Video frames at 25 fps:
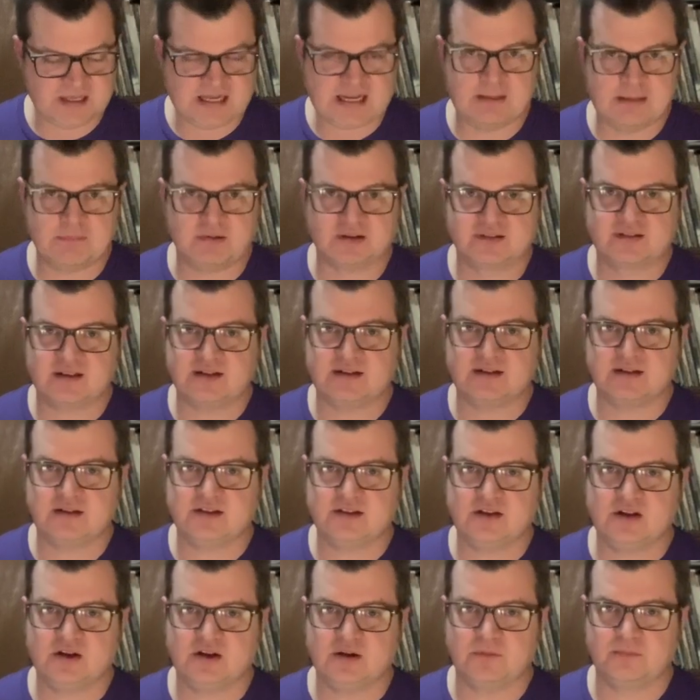able
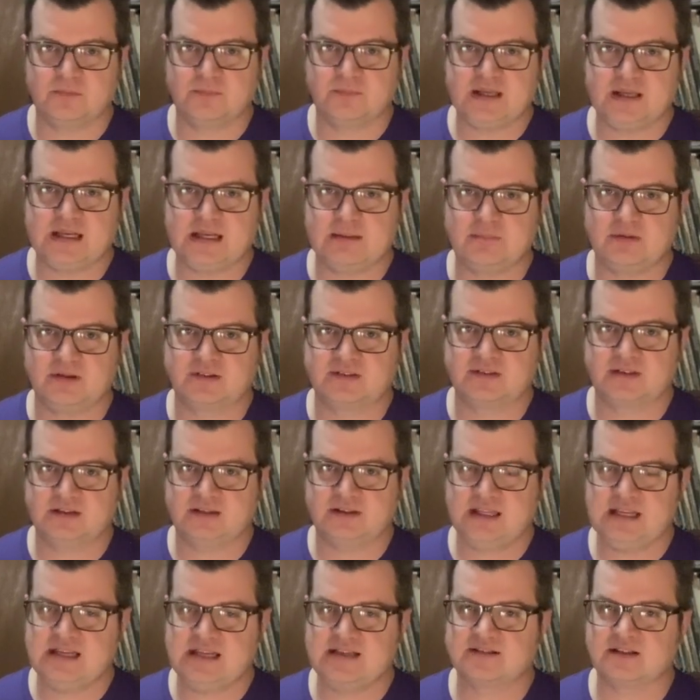to
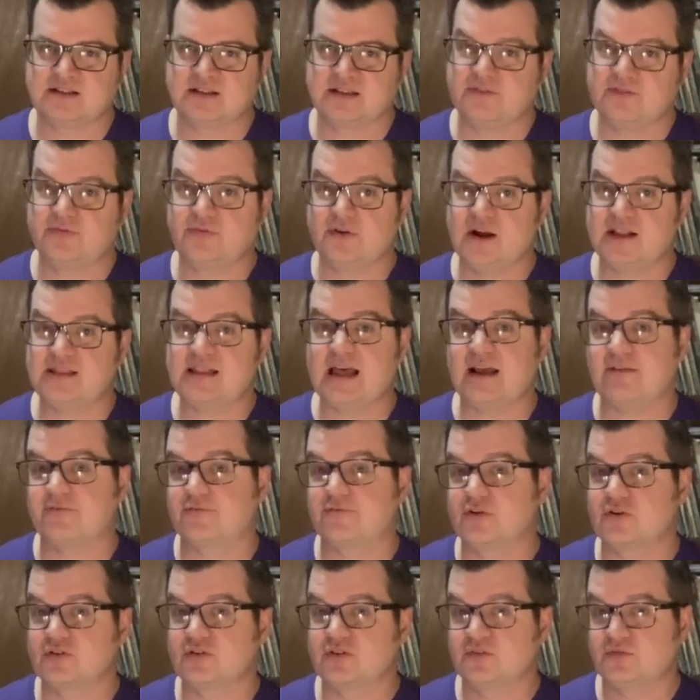easily fret that
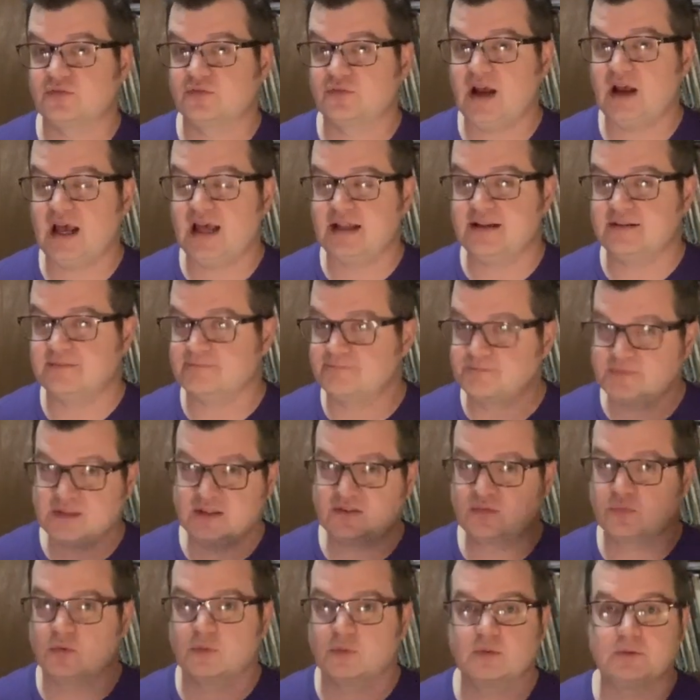first fret,
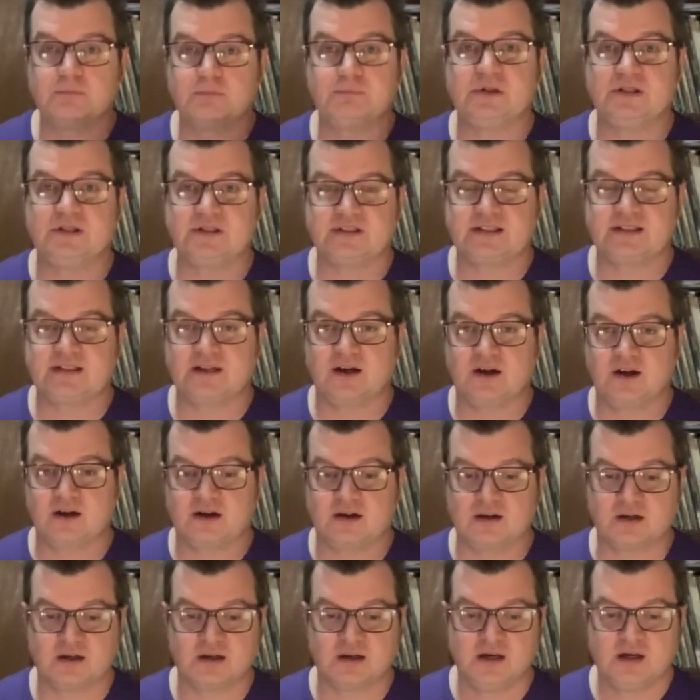that's where we're building
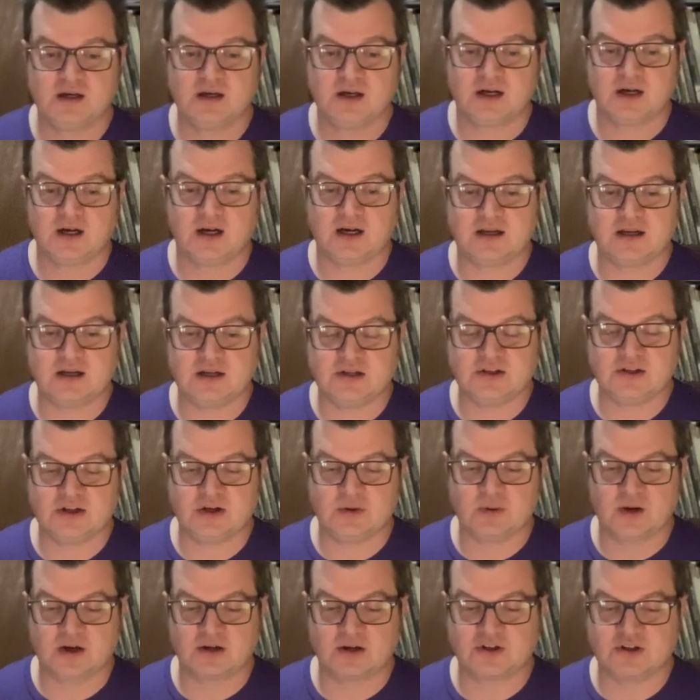our
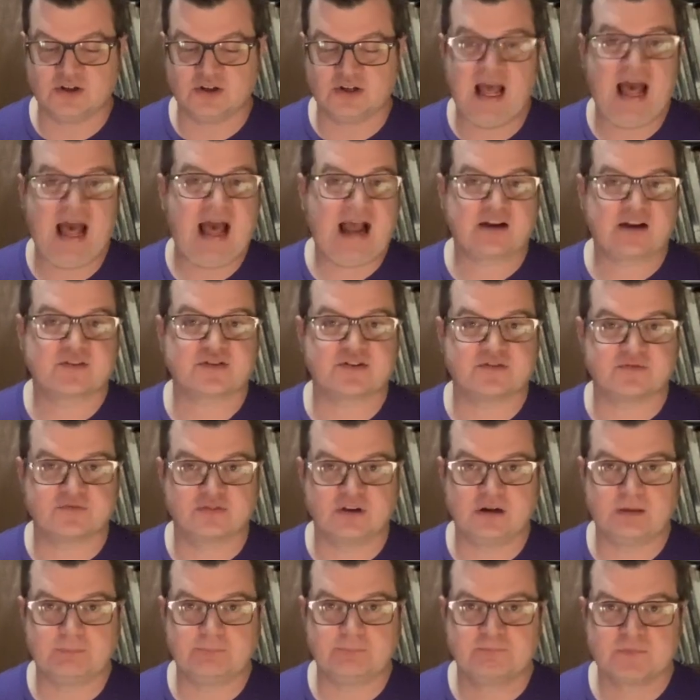our good action
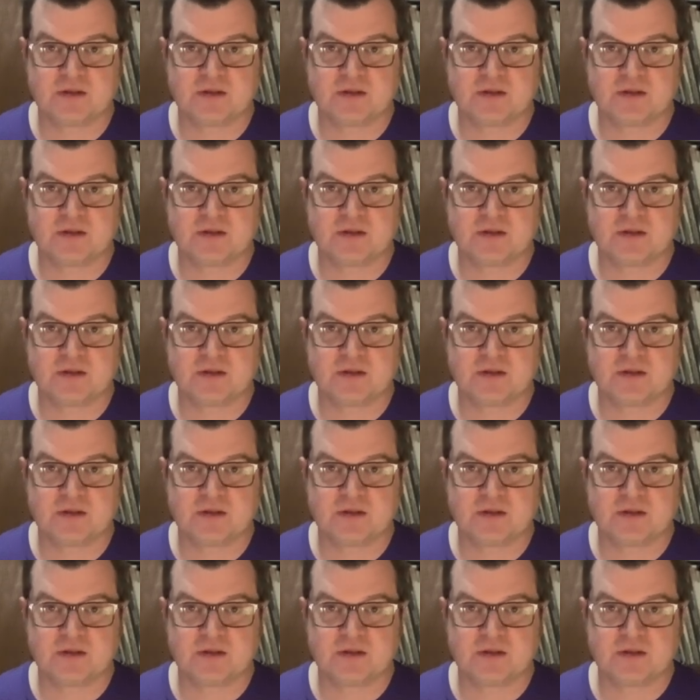from.